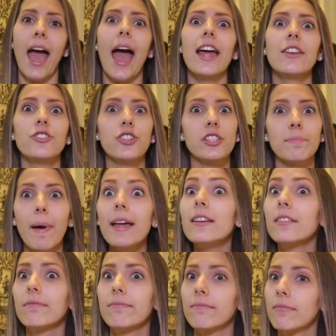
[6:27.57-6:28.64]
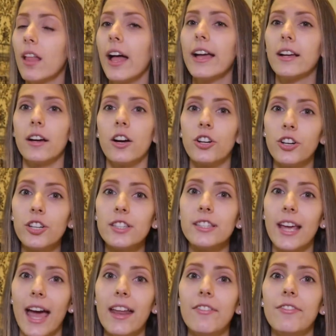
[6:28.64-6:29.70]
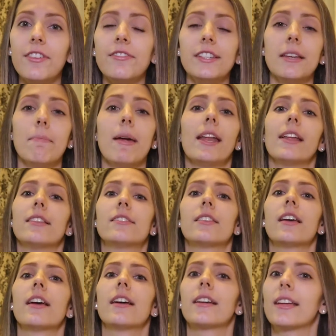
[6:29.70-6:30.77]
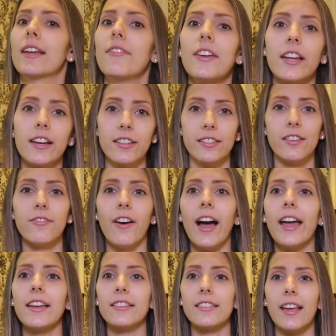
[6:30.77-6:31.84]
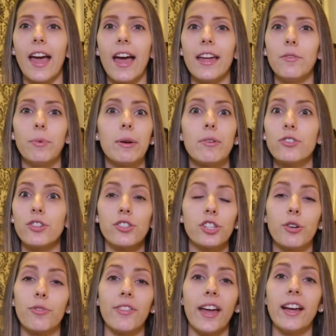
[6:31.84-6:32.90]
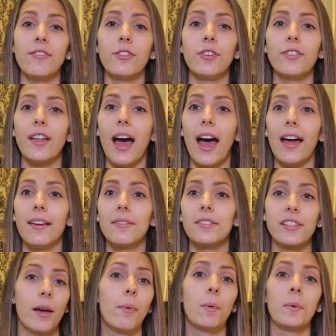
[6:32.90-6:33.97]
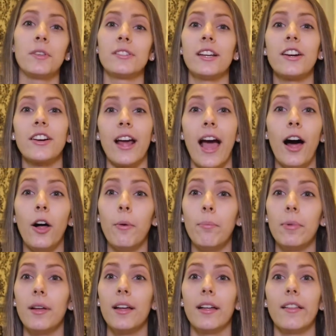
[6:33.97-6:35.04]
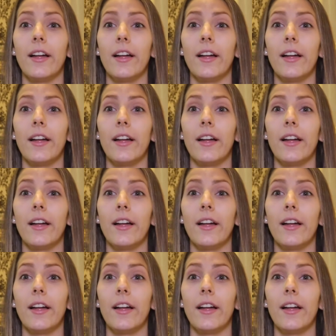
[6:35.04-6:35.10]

And she spent like a good 10-15 minutes giving us advice, and we were just so thankful that someone was there to help.